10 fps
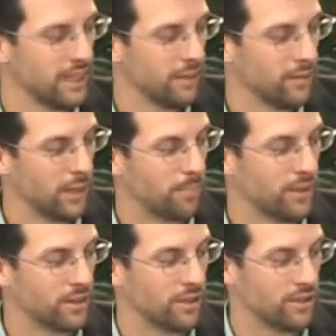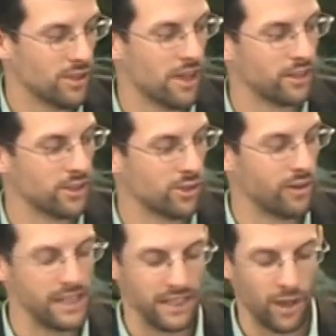I'm going to put those on the
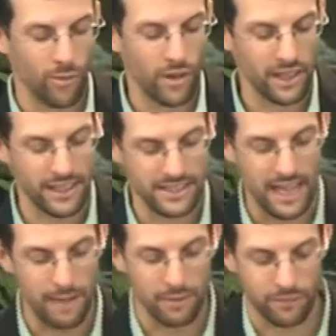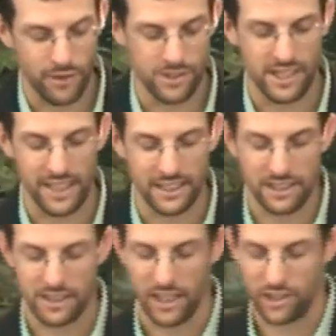screen there one at a time. The first thing that
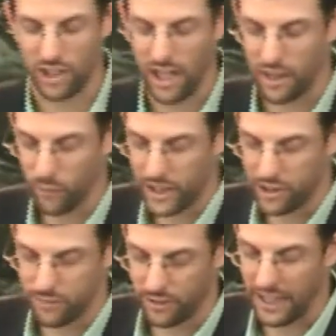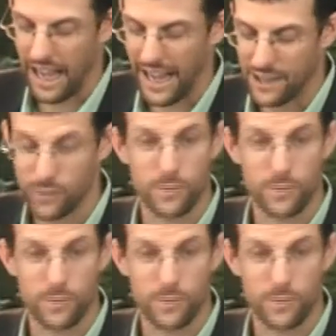uh, John wished for Gaius was